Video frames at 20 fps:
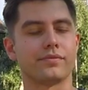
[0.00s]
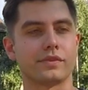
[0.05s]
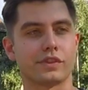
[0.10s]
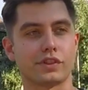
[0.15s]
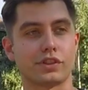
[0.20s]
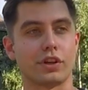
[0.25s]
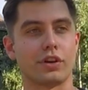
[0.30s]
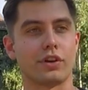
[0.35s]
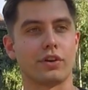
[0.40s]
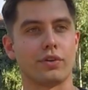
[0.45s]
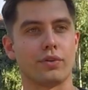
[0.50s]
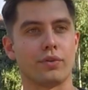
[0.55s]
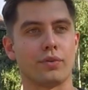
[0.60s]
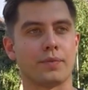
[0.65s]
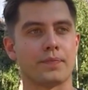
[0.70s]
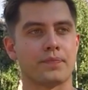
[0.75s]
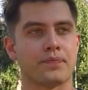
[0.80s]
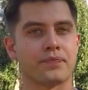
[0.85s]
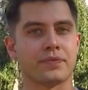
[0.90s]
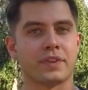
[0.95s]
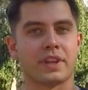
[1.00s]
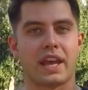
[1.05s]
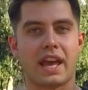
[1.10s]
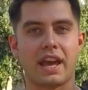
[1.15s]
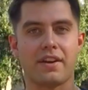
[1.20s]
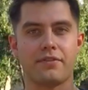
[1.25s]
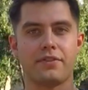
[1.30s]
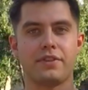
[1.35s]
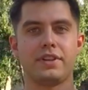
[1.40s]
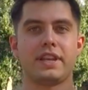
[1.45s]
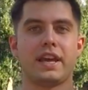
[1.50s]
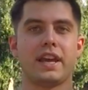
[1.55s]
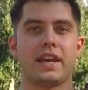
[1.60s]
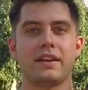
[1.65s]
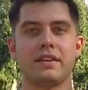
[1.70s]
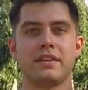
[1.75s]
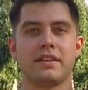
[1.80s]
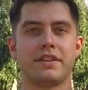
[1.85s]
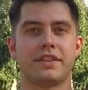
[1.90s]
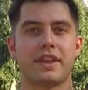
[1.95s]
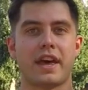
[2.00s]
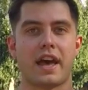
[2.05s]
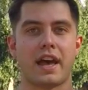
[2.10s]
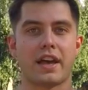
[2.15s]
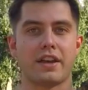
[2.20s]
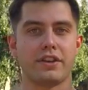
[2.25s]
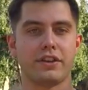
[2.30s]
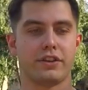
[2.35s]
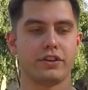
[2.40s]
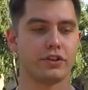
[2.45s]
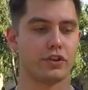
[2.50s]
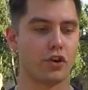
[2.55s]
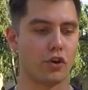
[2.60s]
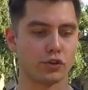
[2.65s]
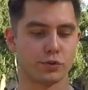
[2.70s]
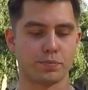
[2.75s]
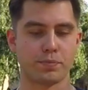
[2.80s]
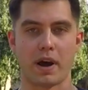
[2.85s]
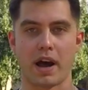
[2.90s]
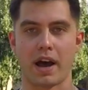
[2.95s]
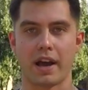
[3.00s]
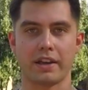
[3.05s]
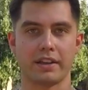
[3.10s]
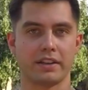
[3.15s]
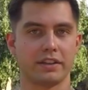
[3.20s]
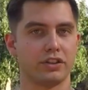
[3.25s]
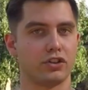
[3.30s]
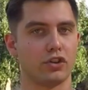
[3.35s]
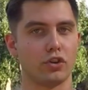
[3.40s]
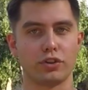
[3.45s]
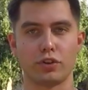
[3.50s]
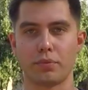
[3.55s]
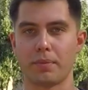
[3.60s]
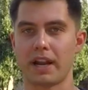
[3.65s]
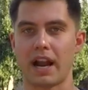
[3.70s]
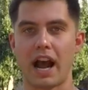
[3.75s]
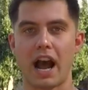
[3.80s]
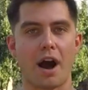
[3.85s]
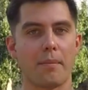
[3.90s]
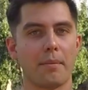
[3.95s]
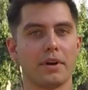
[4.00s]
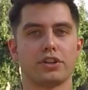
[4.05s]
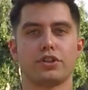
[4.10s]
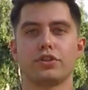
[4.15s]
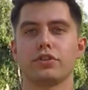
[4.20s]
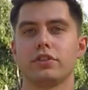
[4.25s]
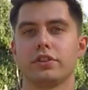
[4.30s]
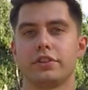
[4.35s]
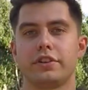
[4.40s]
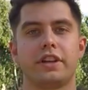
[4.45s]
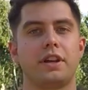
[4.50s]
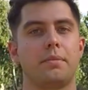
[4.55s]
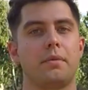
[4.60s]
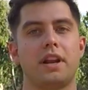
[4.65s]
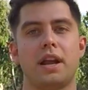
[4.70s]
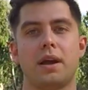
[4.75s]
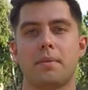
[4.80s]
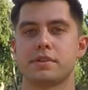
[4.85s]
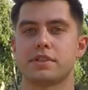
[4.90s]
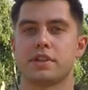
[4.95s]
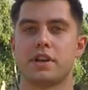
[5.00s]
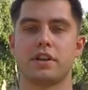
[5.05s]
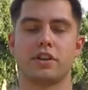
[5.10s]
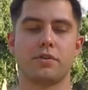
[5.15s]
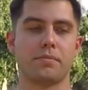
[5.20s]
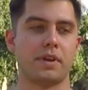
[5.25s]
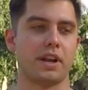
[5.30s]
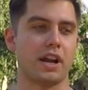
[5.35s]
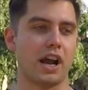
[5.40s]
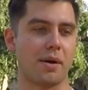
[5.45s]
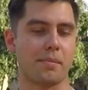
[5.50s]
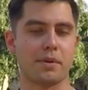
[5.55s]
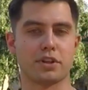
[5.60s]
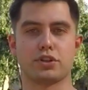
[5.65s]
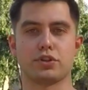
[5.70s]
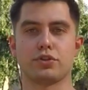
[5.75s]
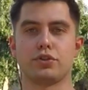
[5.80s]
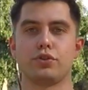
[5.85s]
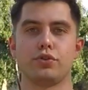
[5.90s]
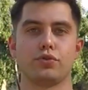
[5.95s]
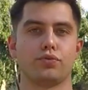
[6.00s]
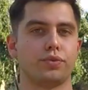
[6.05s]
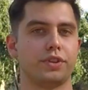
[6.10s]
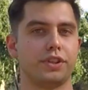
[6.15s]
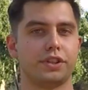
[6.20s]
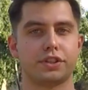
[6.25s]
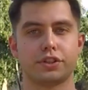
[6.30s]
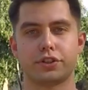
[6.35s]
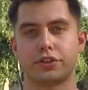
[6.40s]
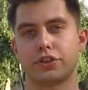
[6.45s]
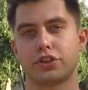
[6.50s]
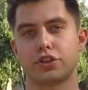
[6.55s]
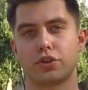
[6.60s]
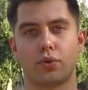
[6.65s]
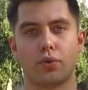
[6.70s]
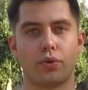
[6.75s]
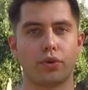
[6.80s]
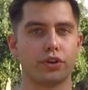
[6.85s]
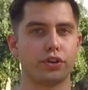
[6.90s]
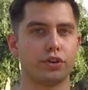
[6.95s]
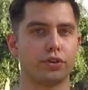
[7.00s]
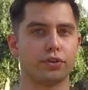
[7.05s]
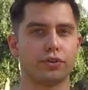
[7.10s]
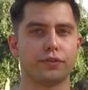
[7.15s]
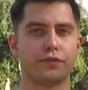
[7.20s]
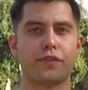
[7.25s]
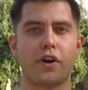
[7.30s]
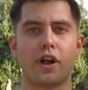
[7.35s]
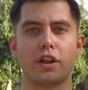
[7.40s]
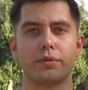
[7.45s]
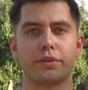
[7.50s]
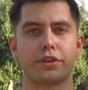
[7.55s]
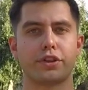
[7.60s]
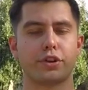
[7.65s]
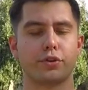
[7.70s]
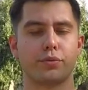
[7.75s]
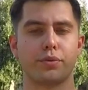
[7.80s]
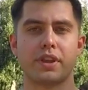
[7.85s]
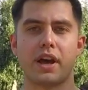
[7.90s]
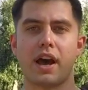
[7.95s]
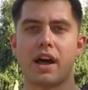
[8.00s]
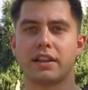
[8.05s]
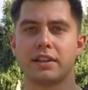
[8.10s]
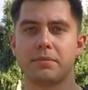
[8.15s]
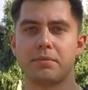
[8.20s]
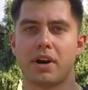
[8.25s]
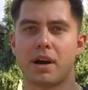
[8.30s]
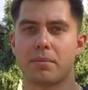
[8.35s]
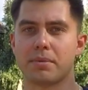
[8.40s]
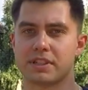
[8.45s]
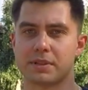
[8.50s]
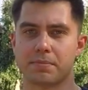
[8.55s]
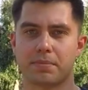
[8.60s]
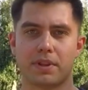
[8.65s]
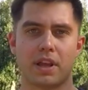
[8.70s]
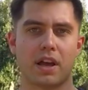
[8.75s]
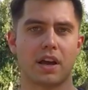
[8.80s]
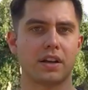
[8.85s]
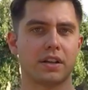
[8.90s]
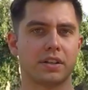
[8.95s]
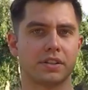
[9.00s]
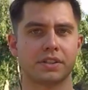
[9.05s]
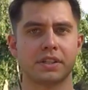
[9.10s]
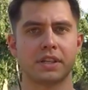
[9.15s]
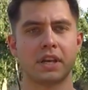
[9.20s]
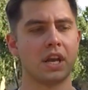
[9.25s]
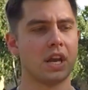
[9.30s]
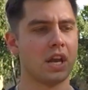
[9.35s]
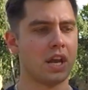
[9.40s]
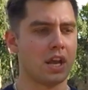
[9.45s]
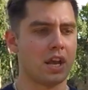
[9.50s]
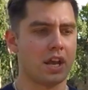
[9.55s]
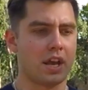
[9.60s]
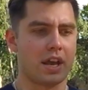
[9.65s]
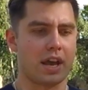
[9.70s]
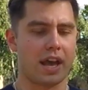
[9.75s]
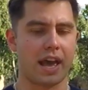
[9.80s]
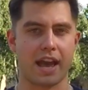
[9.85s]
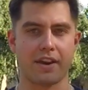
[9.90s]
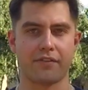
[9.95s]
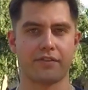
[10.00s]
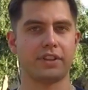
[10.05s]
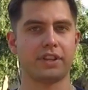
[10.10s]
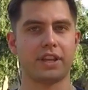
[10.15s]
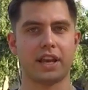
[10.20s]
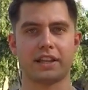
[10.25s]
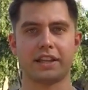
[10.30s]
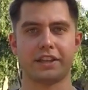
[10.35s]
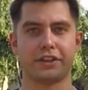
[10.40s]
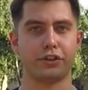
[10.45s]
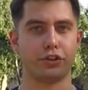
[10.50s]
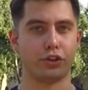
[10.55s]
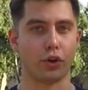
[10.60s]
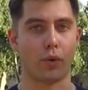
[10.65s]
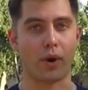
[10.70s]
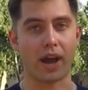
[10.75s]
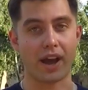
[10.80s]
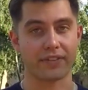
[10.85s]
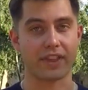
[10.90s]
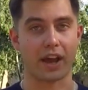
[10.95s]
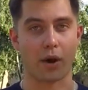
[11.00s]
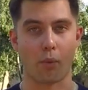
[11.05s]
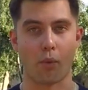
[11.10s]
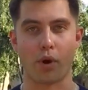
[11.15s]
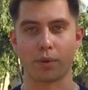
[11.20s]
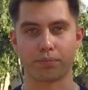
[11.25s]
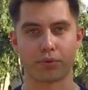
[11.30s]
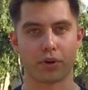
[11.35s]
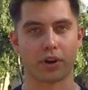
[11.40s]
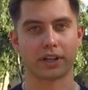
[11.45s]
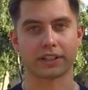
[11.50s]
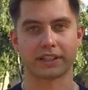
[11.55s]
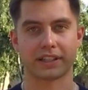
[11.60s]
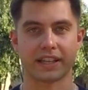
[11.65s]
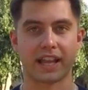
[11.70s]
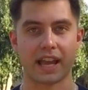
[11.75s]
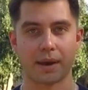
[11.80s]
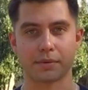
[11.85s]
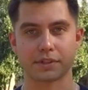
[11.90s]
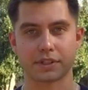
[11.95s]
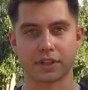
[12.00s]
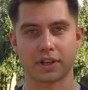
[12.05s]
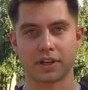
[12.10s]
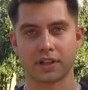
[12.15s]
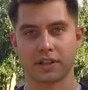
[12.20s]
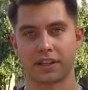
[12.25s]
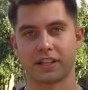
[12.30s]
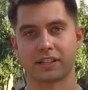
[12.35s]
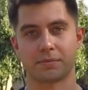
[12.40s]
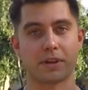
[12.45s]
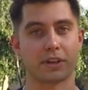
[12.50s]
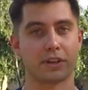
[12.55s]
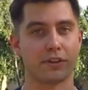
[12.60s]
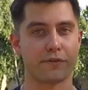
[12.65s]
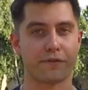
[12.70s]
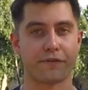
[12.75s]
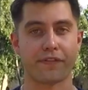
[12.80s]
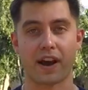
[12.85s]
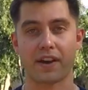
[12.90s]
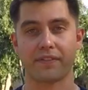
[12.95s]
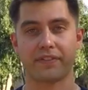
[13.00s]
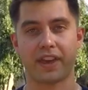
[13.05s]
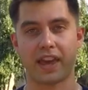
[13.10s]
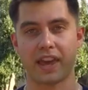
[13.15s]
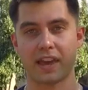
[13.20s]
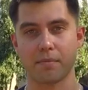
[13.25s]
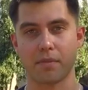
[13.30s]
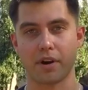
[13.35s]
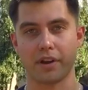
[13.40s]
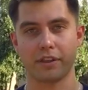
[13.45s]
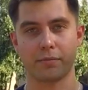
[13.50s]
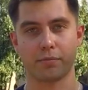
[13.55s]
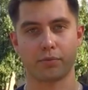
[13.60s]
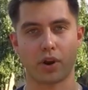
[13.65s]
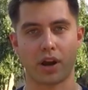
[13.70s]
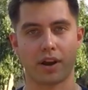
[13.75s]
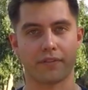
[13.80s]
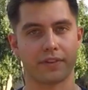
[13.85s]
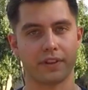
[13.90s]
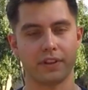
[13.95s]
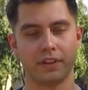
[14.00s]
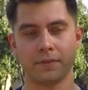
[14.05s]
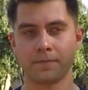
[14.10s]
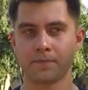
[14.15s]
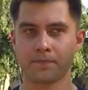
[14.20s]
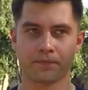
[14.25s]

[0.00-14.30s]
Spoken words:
So every day that goes by, no matter how much you're learning about Amazon, no matter how much you're doing research or you're following through with Alibaba suppliers, every day that you don't have that one product in Amazon that is making you $5K a month profit,